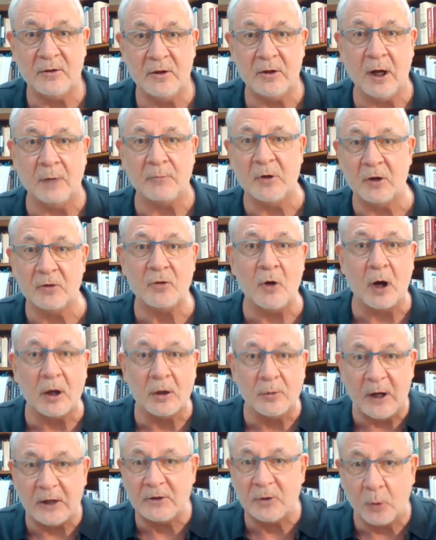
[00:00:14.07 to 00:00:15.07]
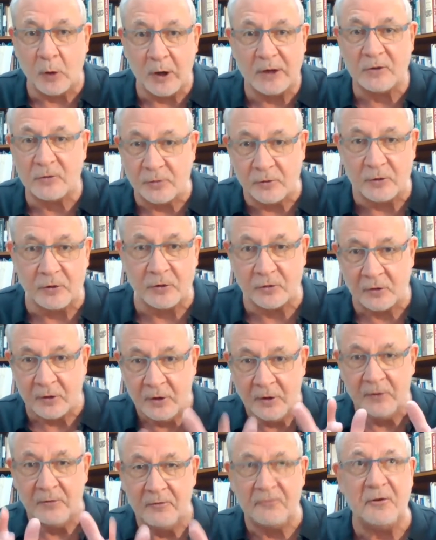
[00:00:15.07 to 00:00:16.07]
I'm going to talk about the wines for just
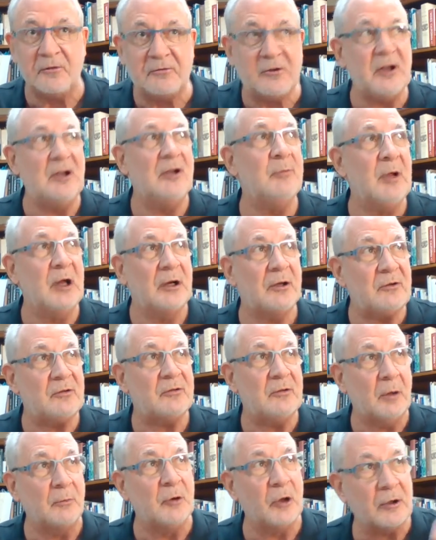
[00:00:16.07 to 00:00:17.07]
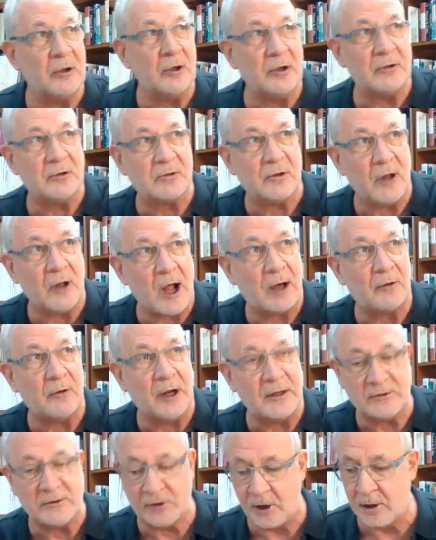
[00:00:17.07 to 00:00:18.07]
15 minutes. I'm looking at the clock
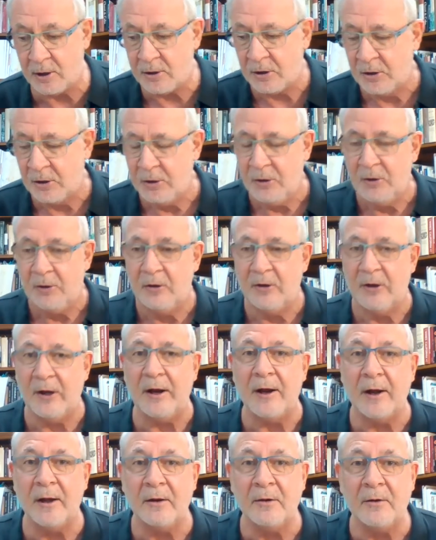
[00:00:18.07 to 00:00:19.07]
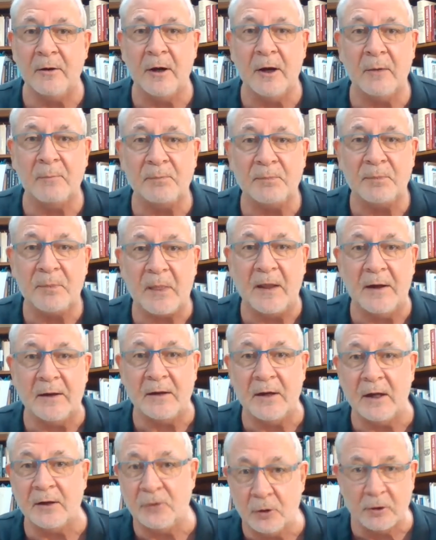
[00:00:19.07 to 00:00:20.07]
right there, and uh, and
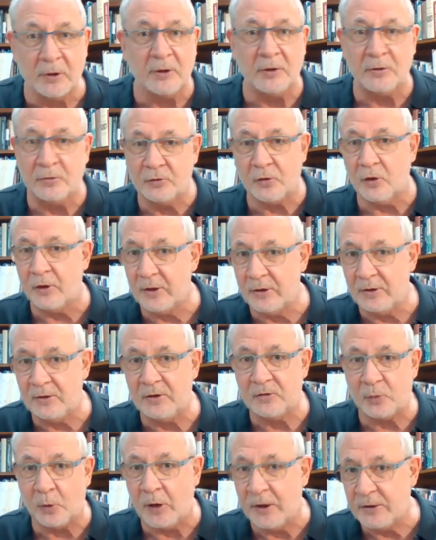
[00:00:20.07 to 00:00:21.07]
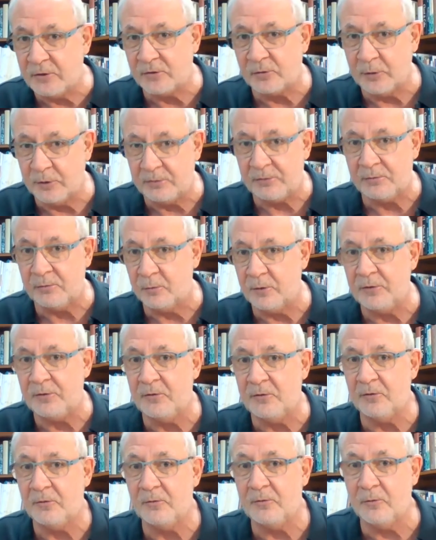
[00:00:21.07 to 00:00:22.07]
then you're going to enjoy these wines with
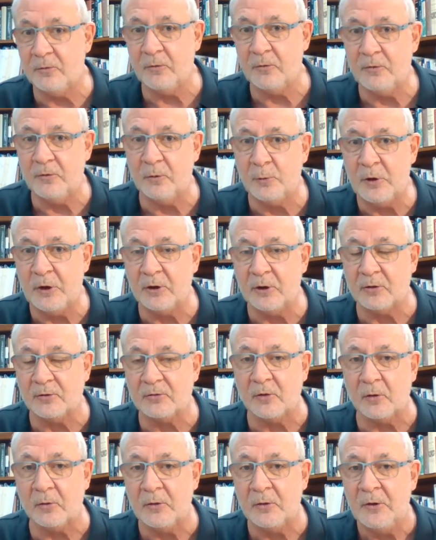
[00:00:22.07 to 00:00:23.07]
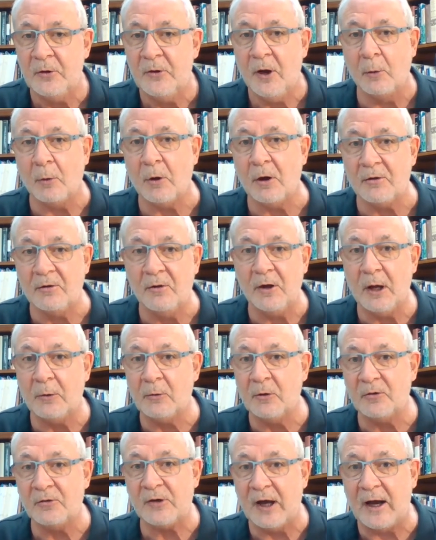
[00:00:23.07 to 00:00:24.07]
your meal. So I want to
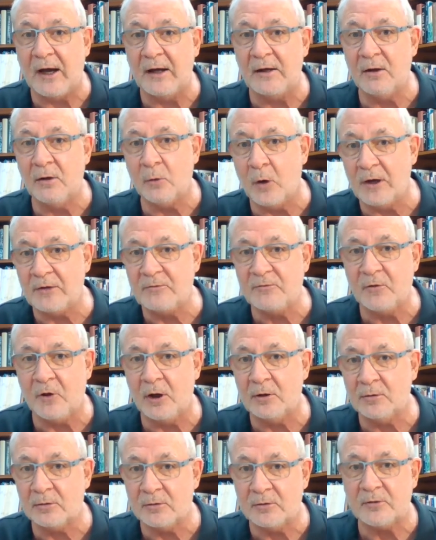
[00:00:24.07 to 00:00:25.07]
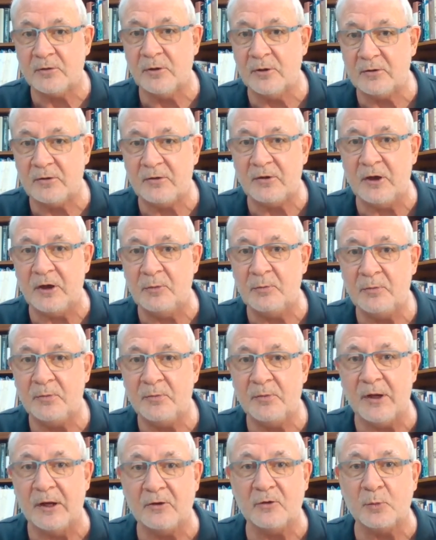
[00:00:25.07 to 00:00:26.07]
say hi to the Wine Vault team.
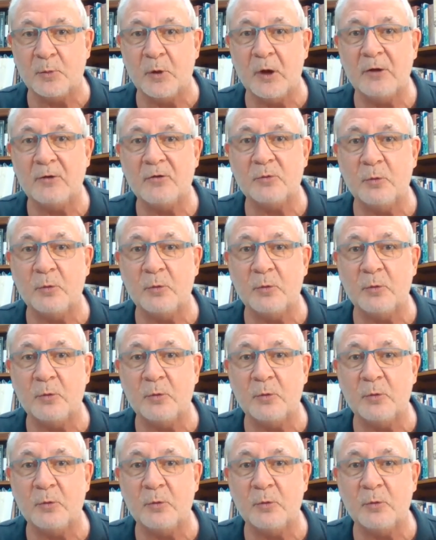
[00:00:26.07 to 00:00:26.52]
Thanks a bunch.